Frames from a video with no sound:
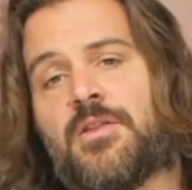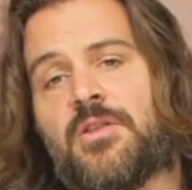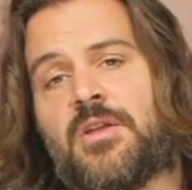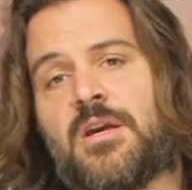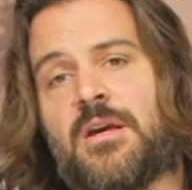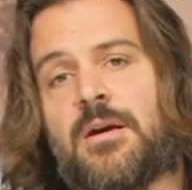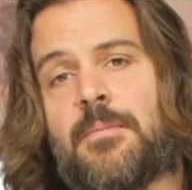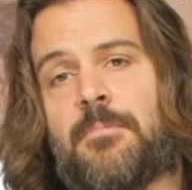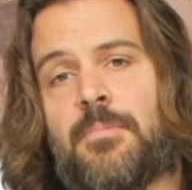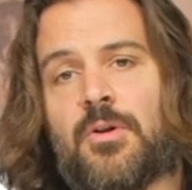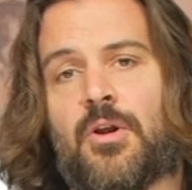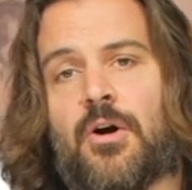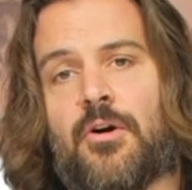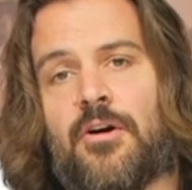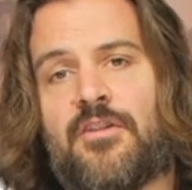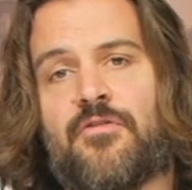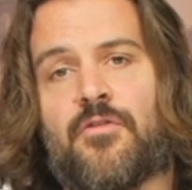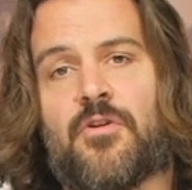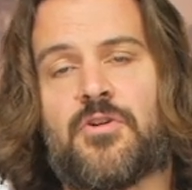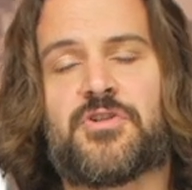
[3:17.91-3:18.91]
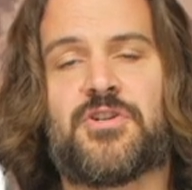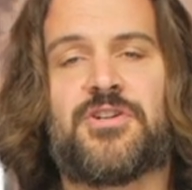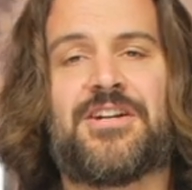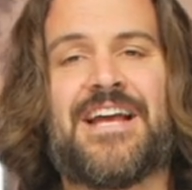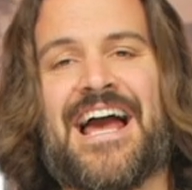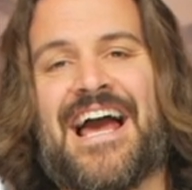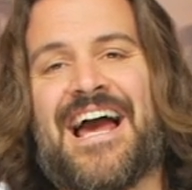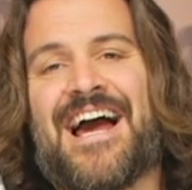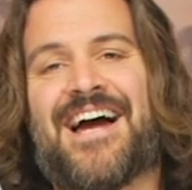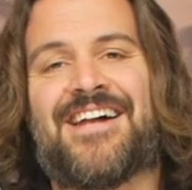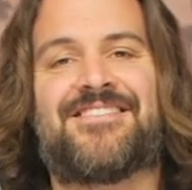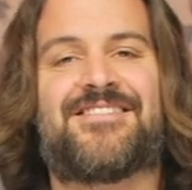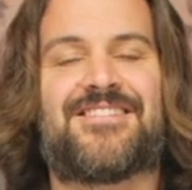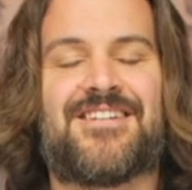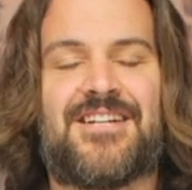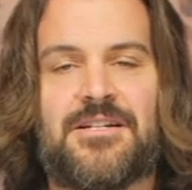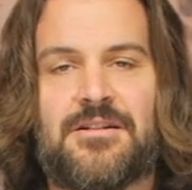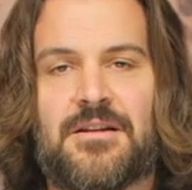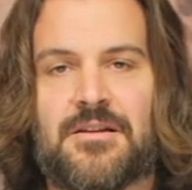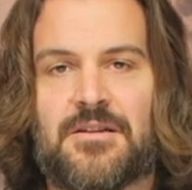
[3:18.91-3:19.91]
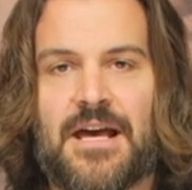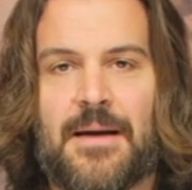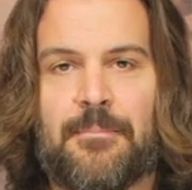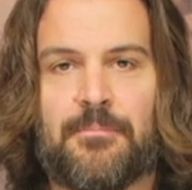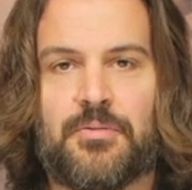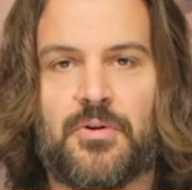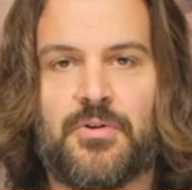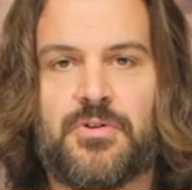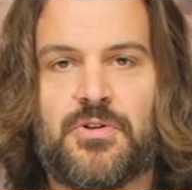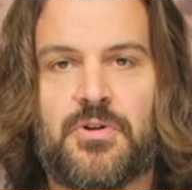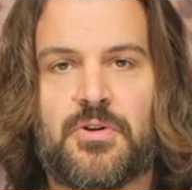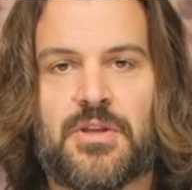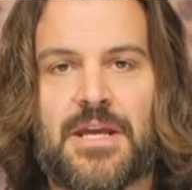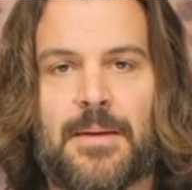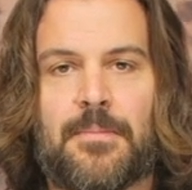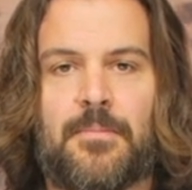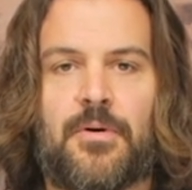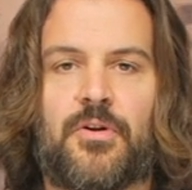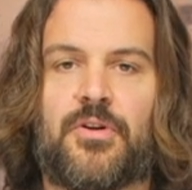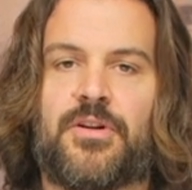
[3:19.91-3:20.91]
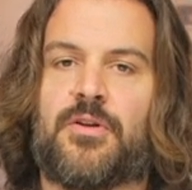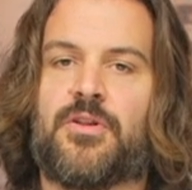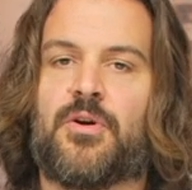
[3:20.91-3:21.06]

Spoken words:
The Parlare version adds in that Bluetooth capability.